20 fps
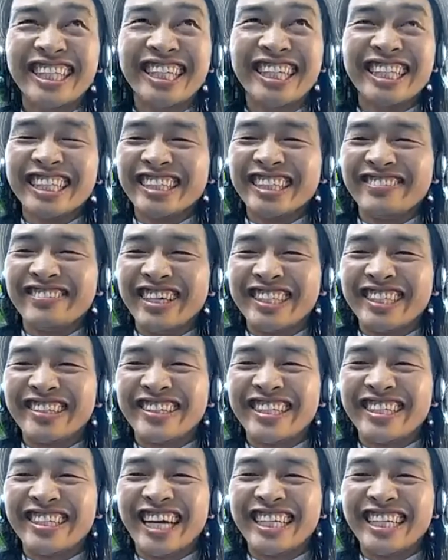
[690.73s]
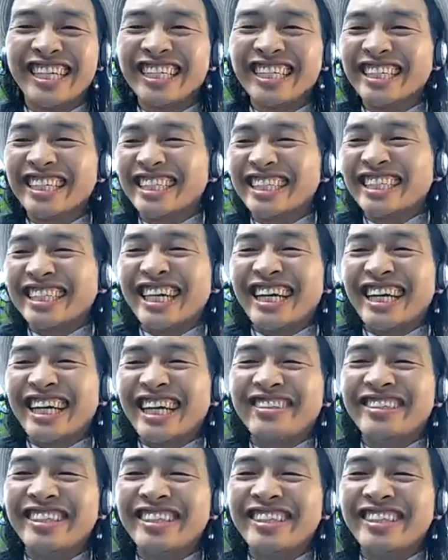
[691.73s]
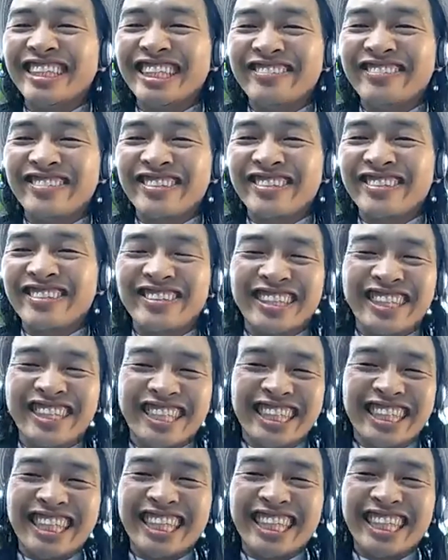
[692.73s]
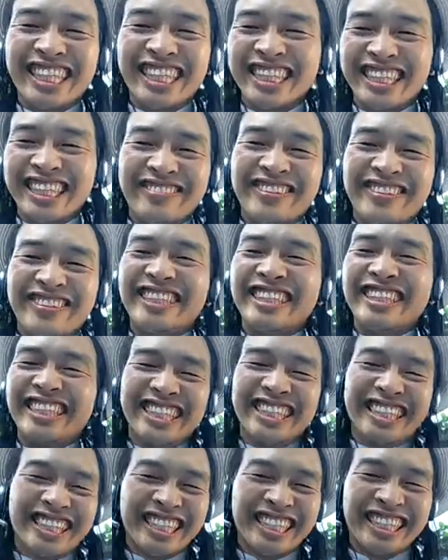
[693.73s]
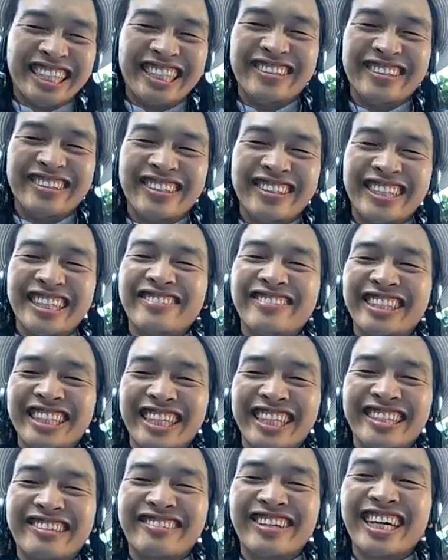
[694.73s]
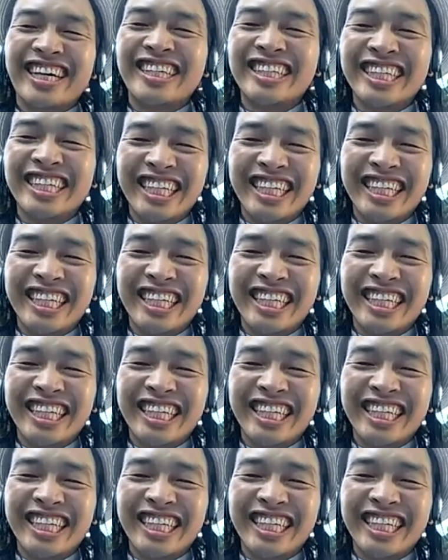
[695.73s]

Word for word: let's make sure that there's opportunity for people to live near this new service as well.